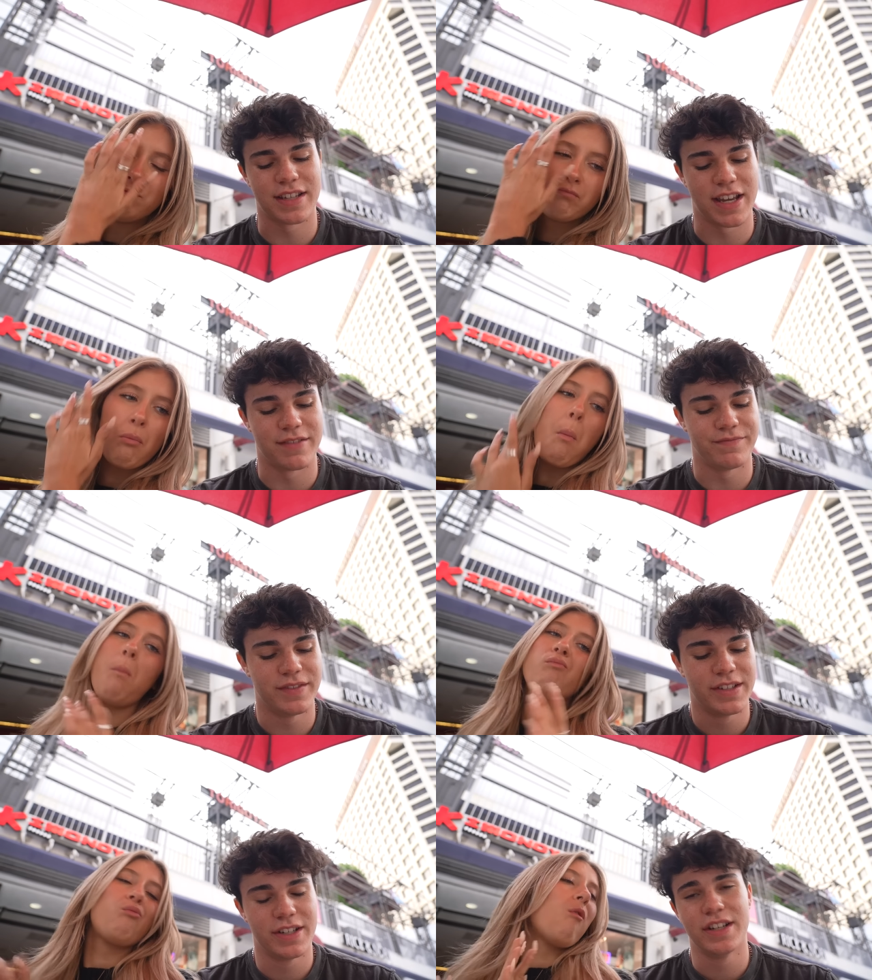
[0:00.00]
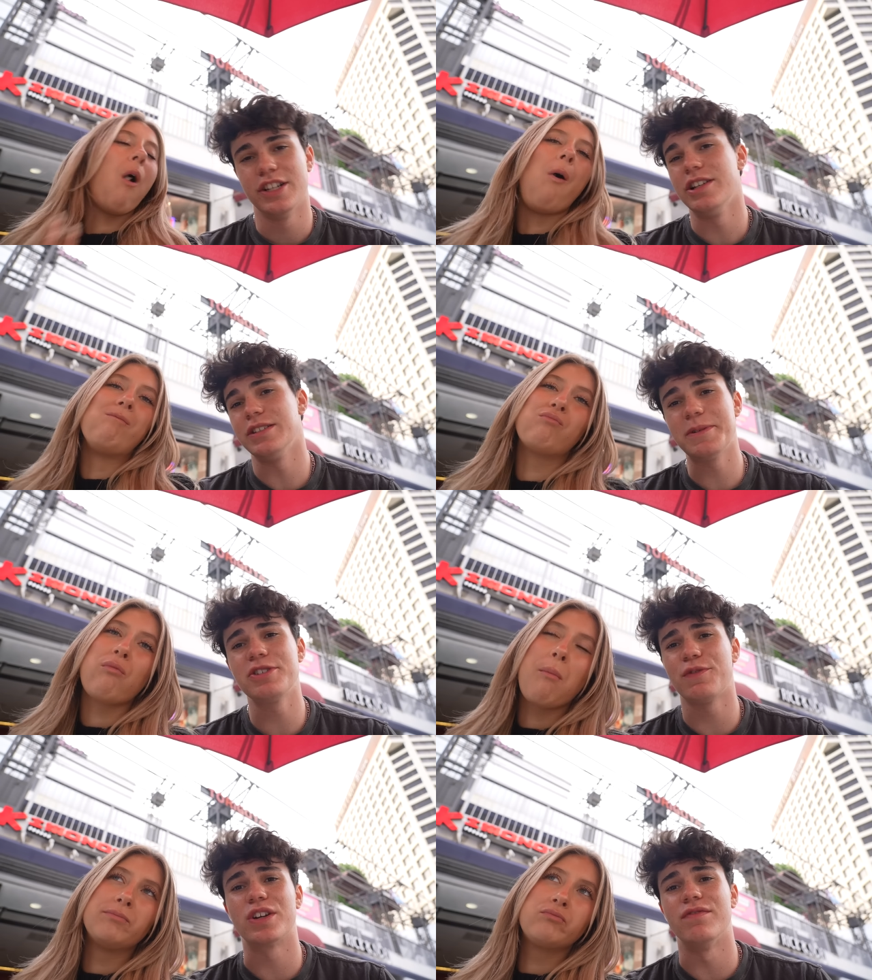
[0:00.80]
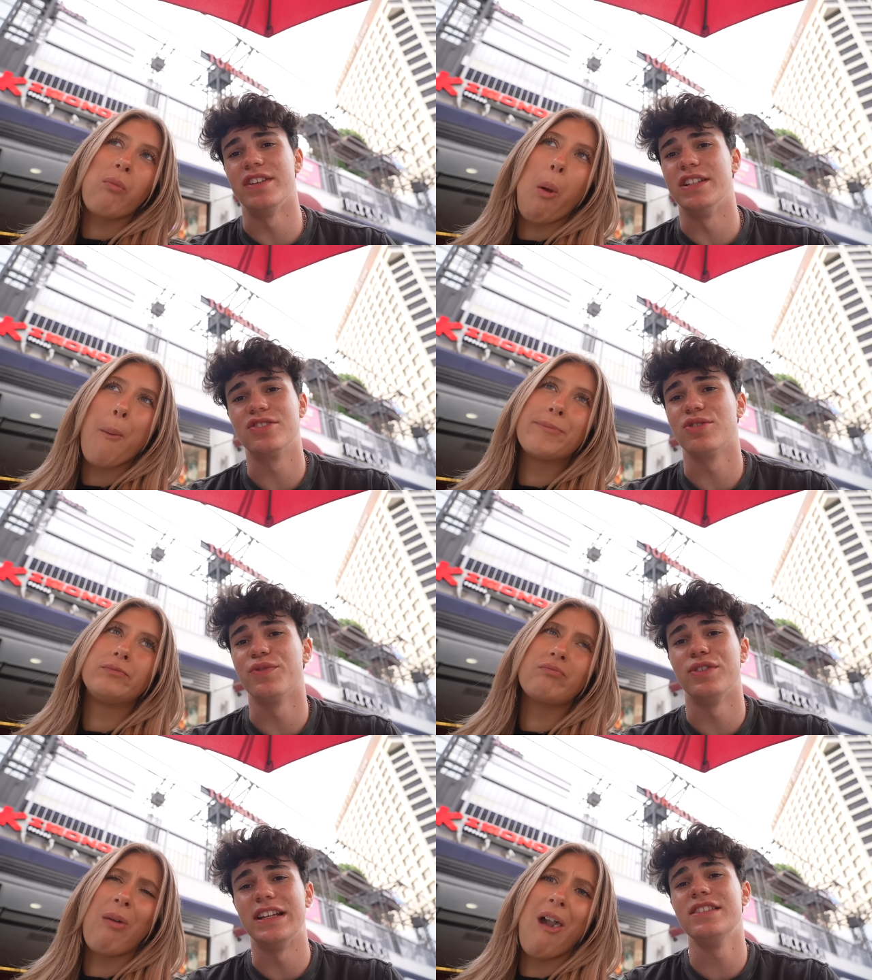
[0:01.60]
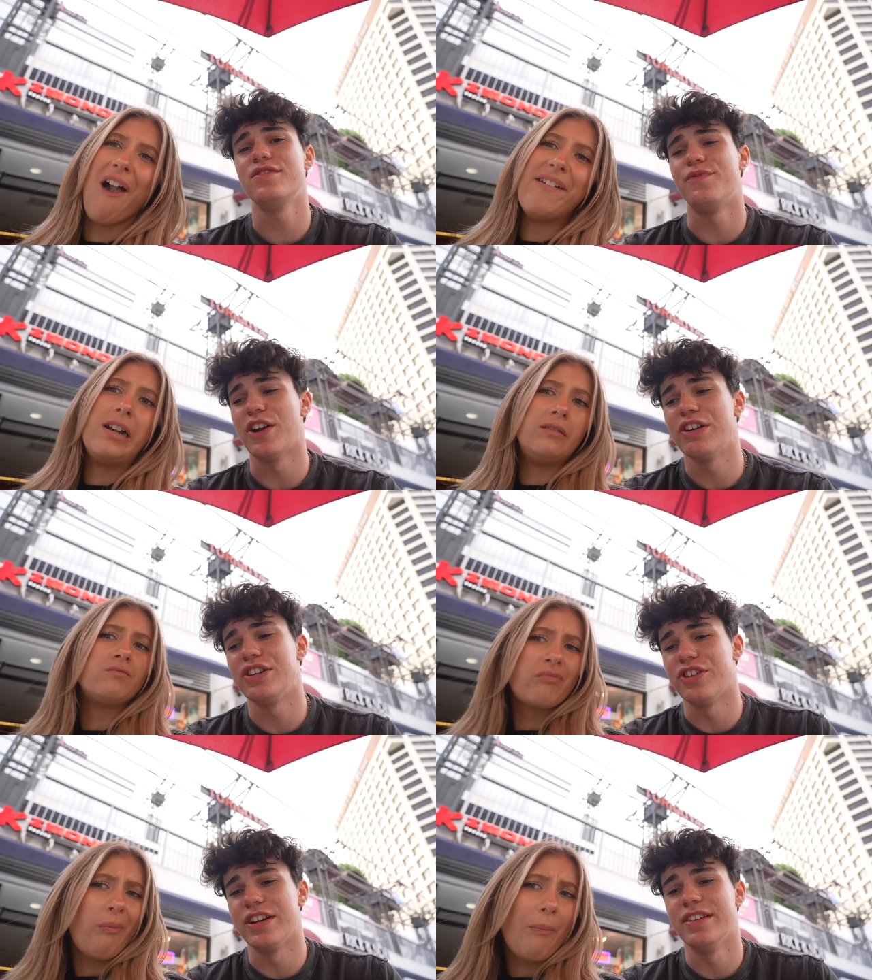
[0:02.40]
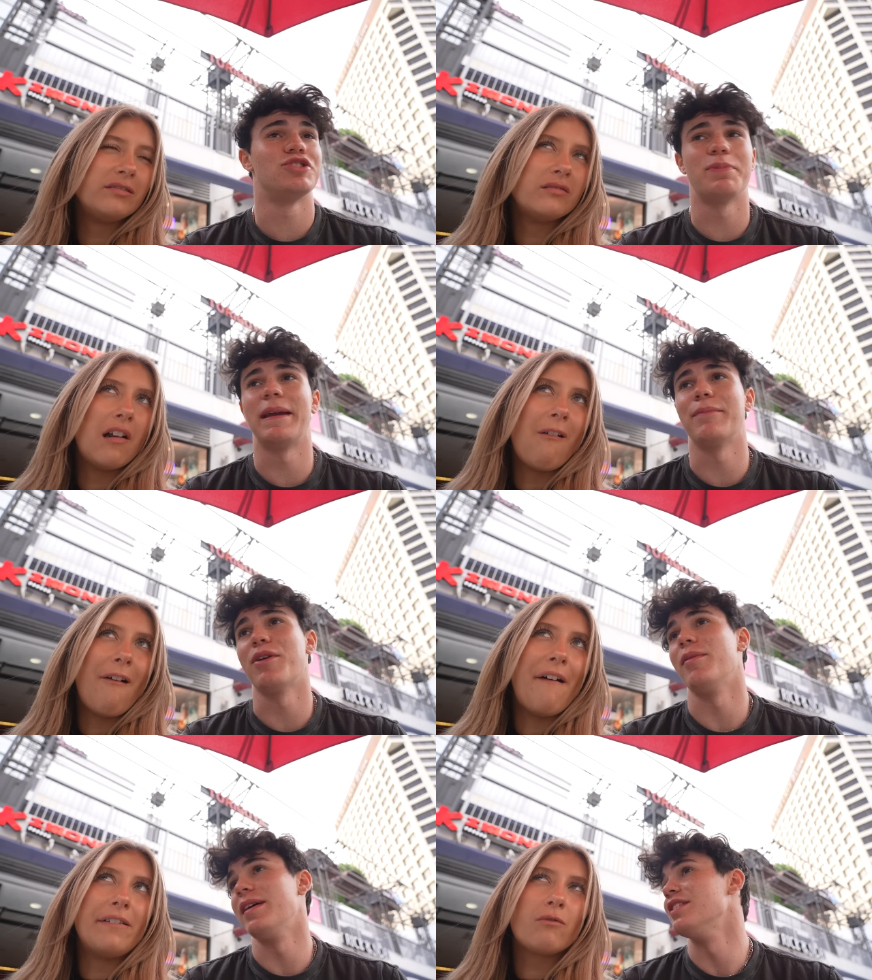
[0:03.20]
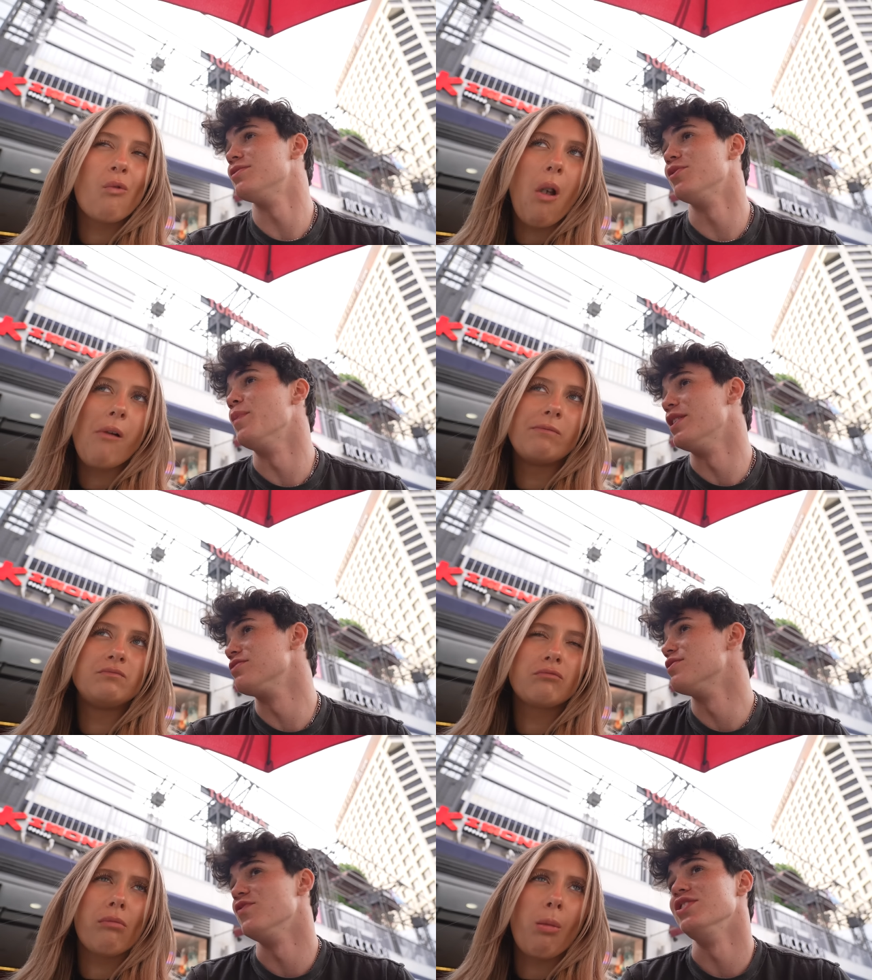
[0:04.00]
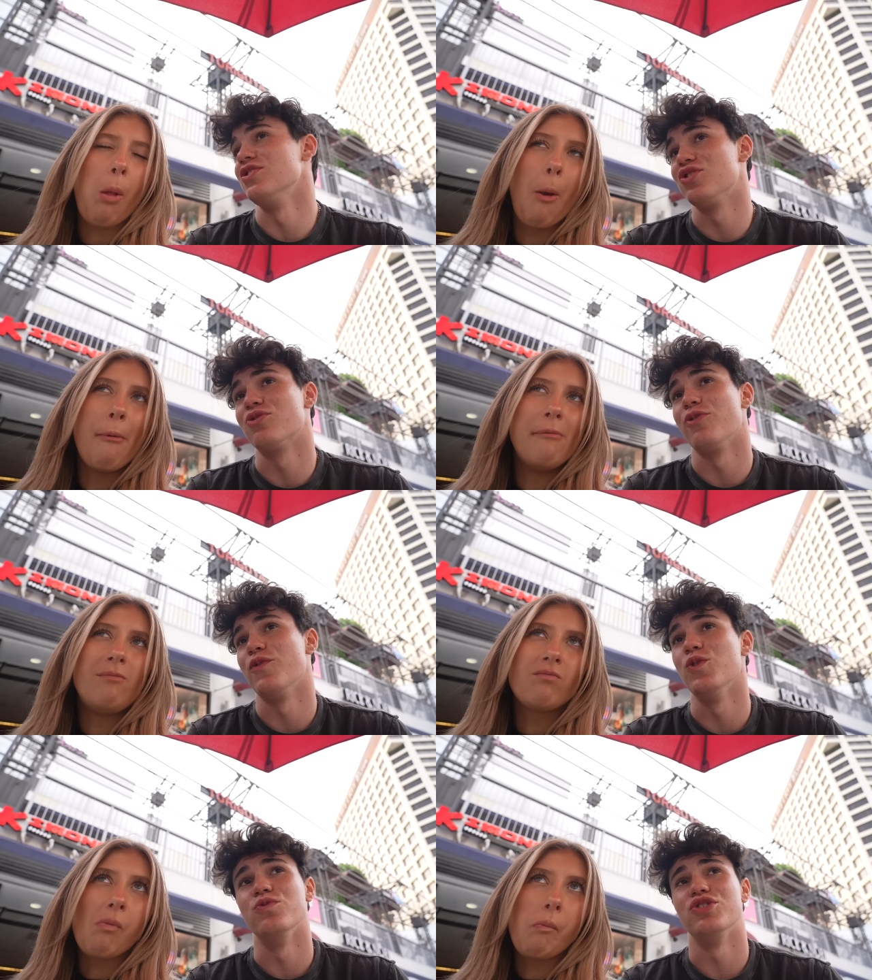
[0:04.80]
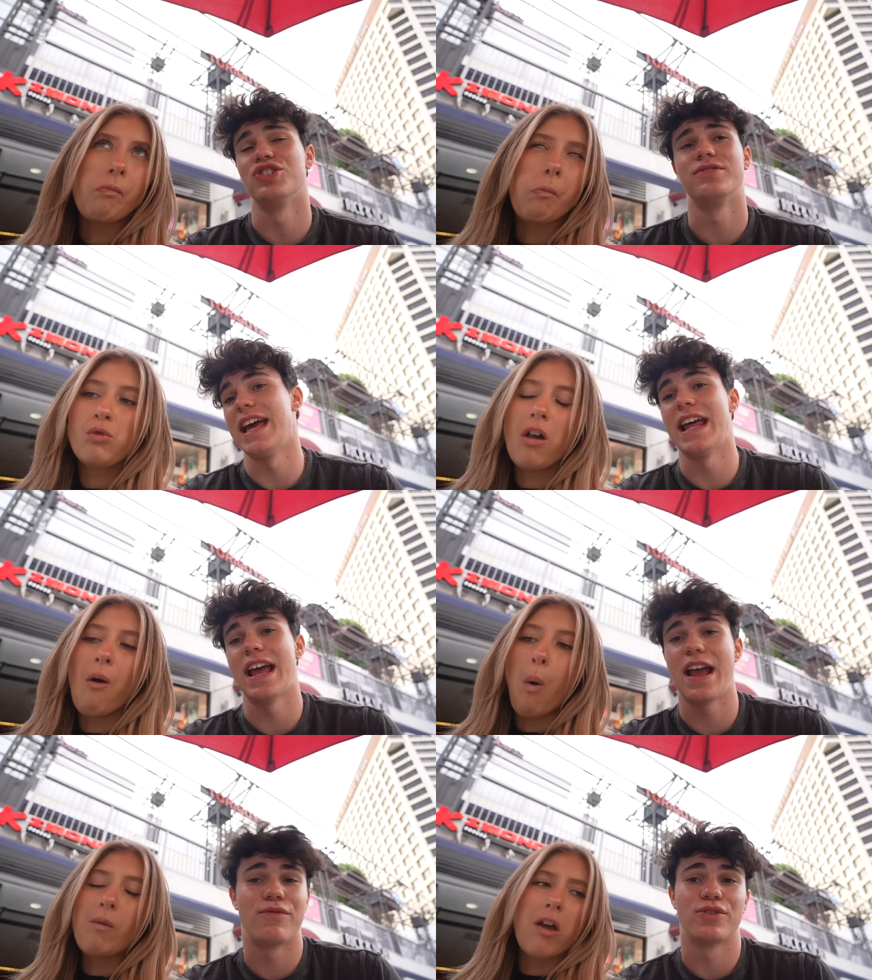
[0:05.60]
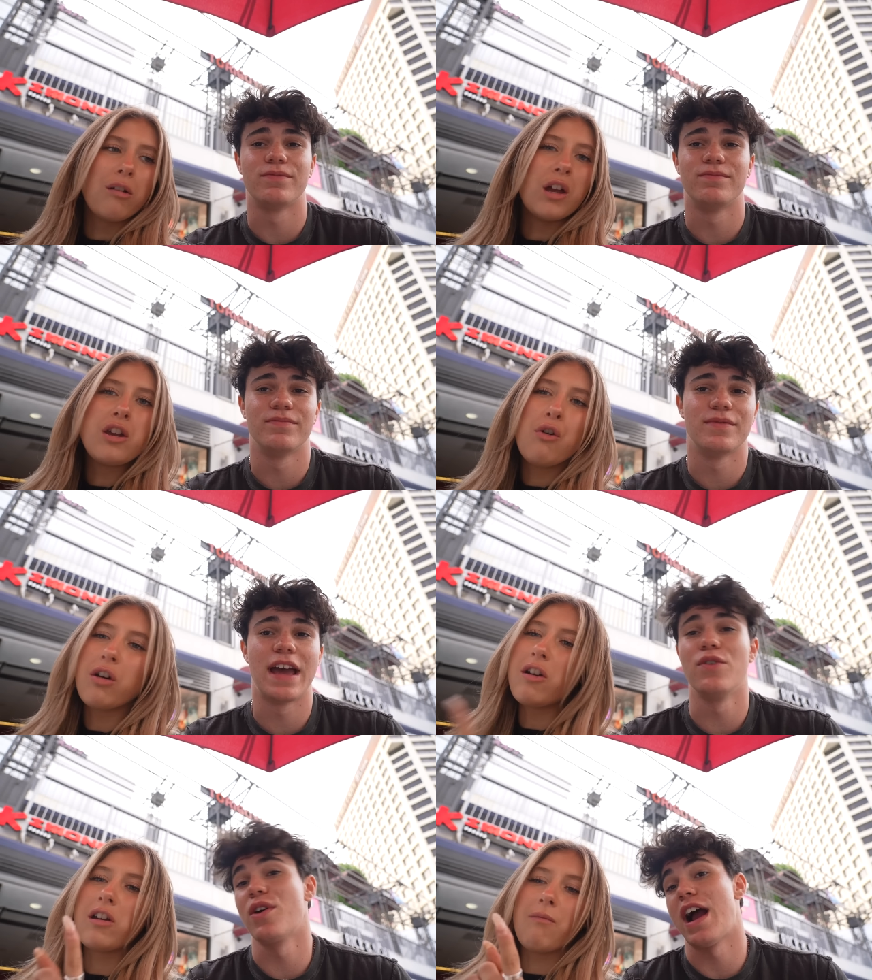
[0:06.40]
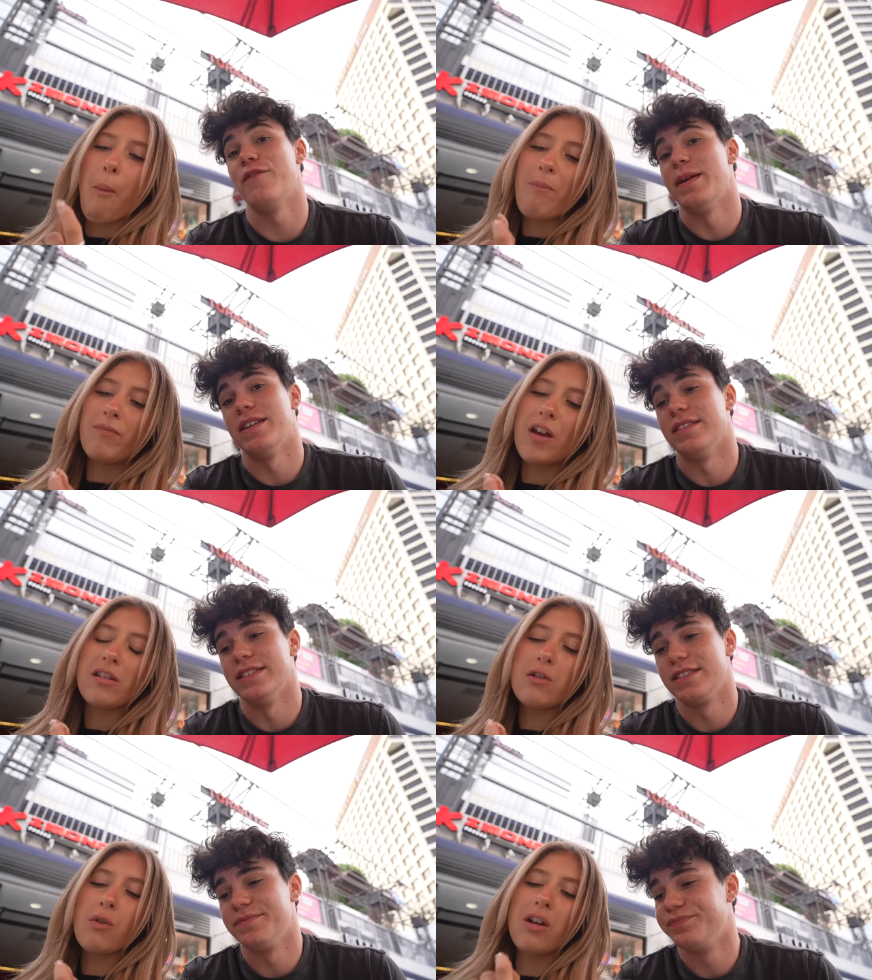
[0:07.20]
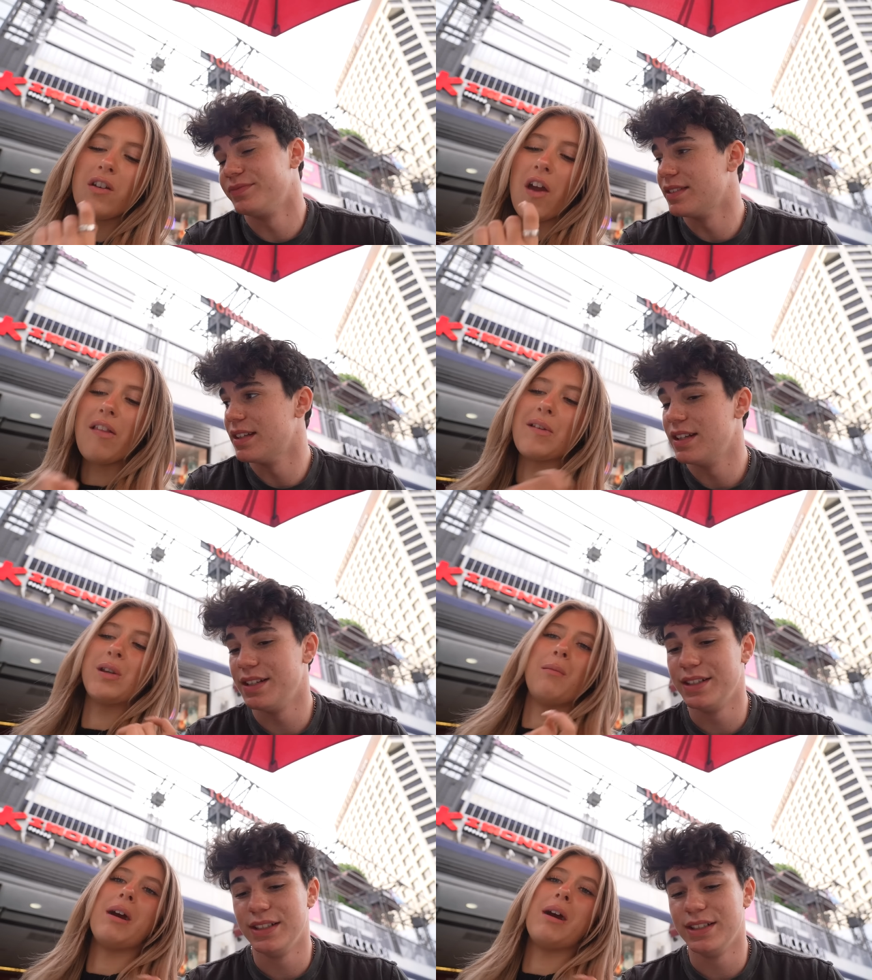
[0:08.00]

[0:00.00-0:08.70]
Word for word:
Speaker 1: 10. Especially for convenience store food, it is very good. Japan probably has some of the best convenience store food just
Speaker 2: ever. Like you, anywhere I've been. Like you couldn't get this in